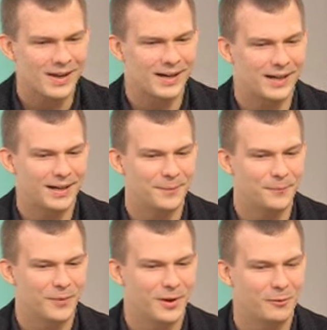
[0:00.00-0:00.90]
uh,
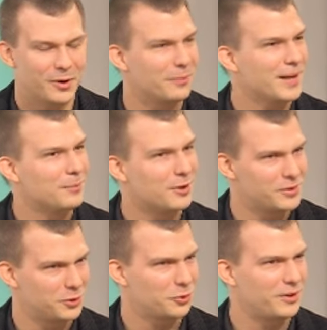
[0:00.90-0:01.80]
one of my
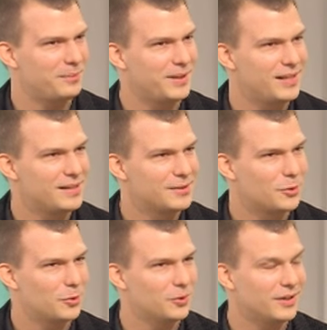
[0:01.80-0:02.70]
improvisatory pieces
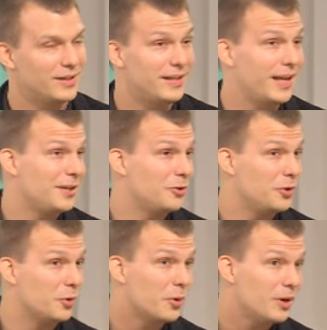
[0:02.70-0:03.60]
called A Day in
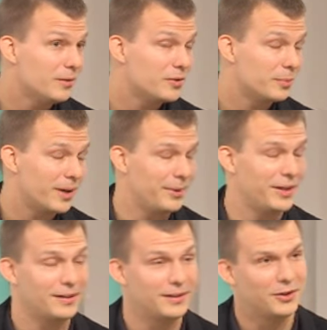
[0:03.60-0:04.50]
New York was
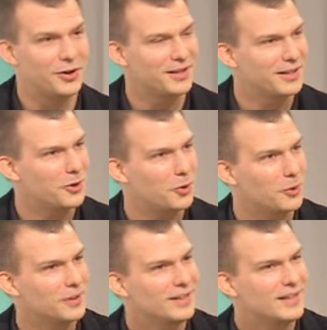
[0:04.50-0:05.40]
premiered in Carnegie
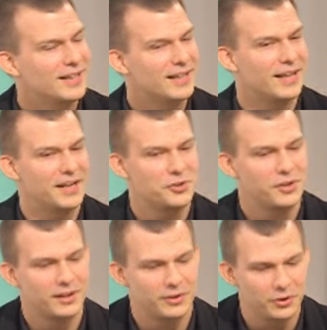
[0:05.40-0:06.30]
Hall
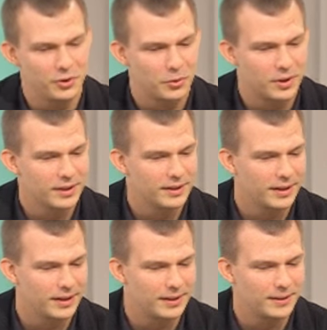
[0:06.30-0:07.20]
last year in New York.
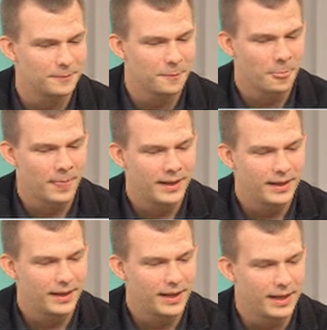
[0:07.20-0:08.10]
Uh,
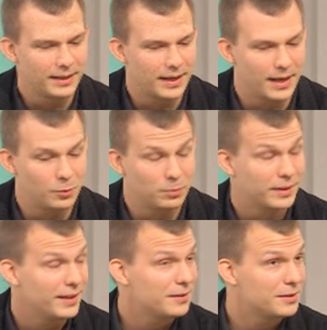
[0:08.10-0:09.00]
and I will
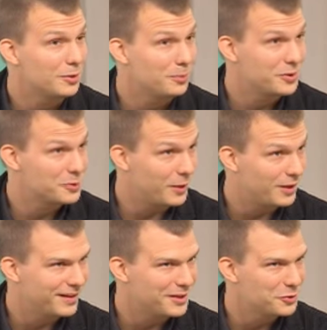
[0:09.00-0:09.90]
play it in Singapore as
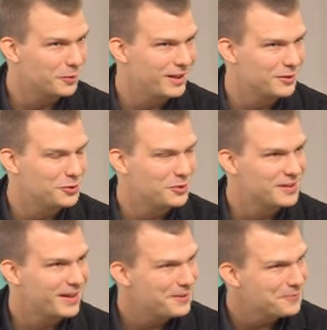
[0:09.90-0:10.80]
well next week on
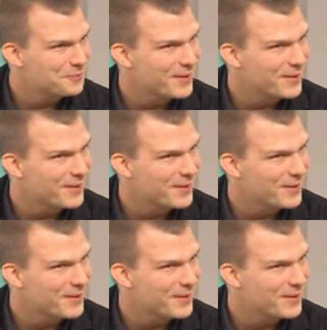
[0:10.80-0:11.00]
Tuesday.